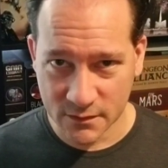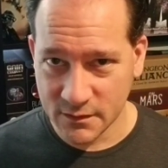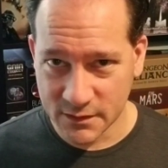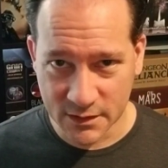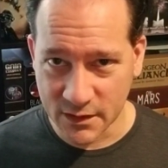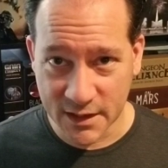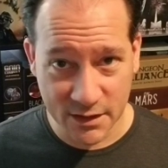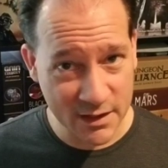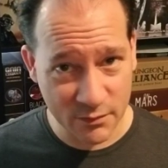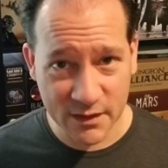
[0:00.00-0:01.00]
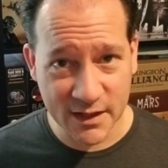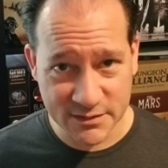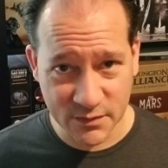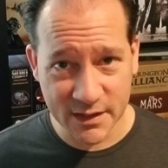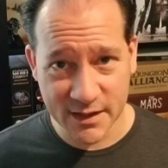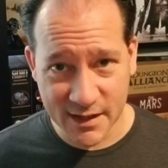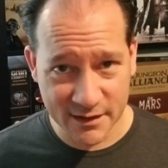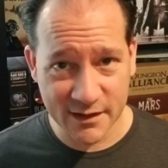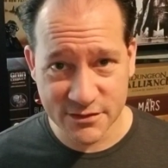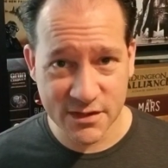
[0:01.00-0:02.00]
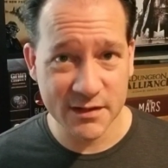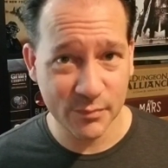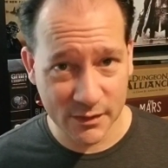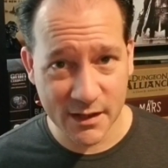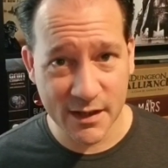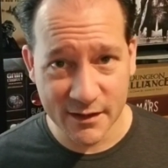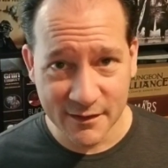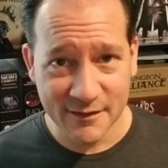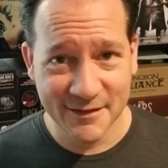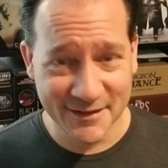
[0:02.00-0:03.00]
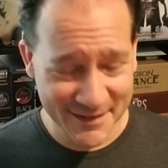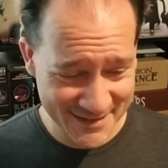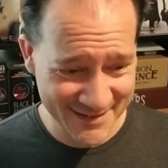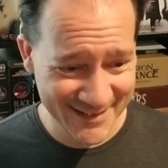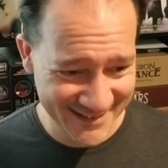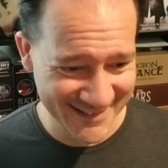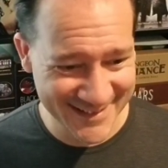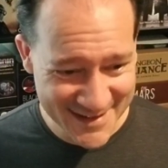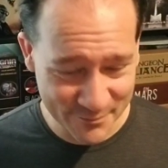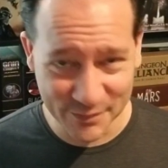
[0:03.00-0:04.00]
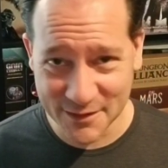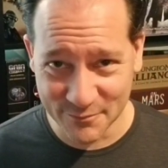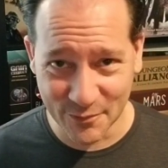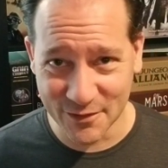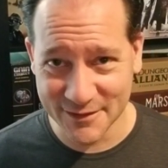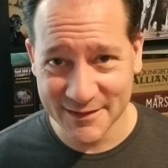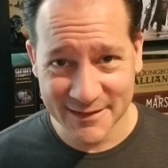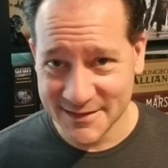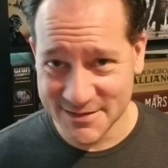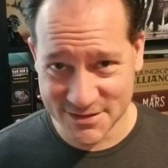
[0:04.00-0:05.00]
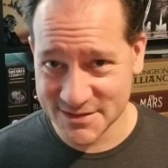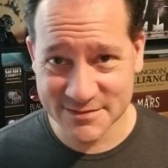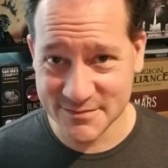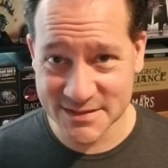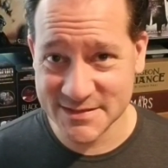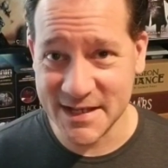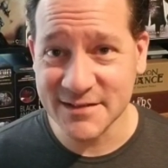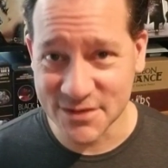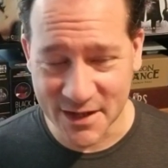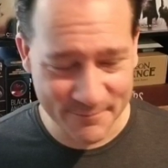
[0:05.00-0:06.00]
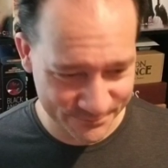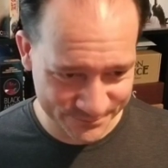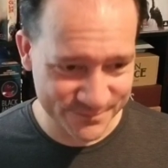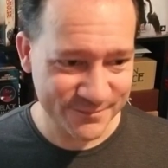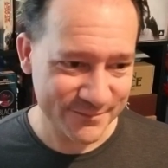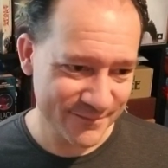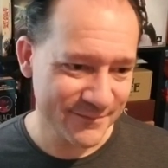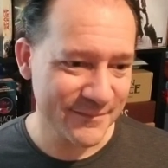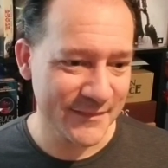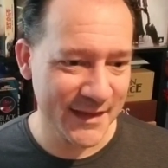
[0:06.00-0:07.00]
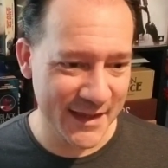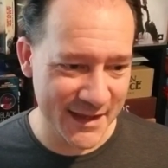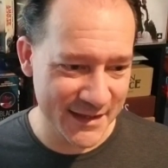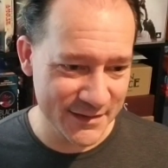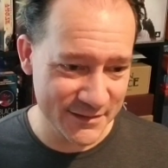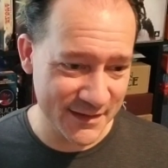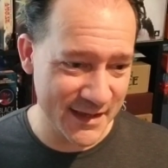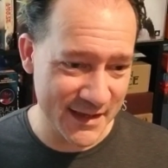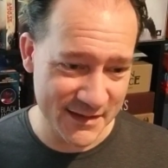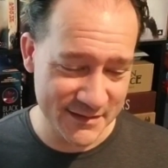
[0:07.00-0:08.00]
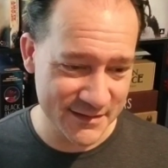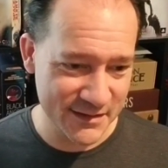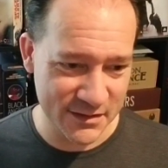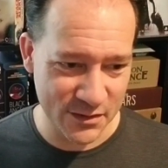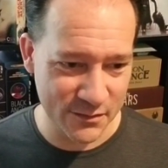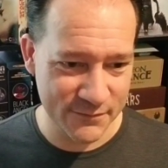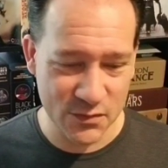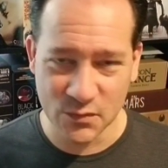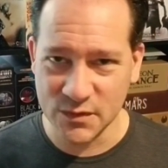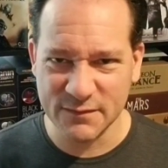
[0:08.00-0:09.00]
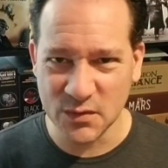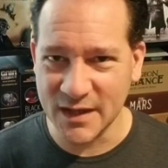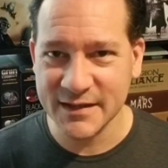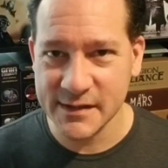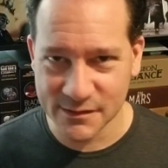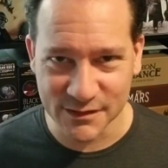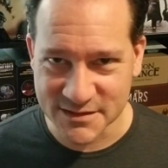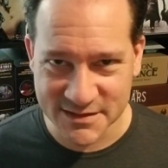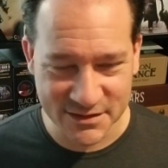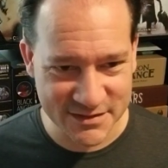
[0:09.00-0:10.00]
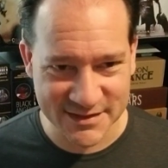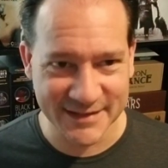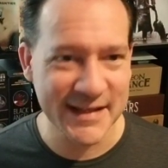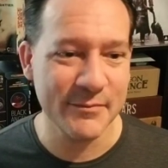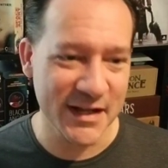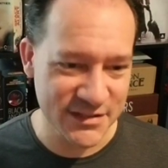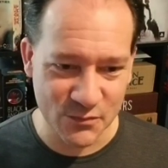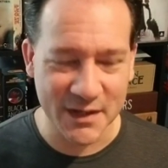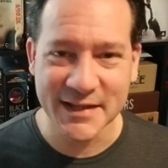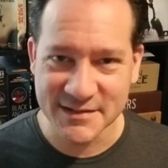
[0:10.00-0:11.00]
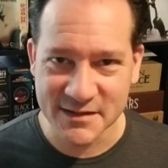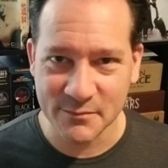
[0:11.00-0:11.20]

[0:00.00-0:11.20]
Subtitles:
you know, and I realized when I got in and I tried to play Bloodborne just yesterday. And you know, if you get careless and you're just like, damn it, I just want to get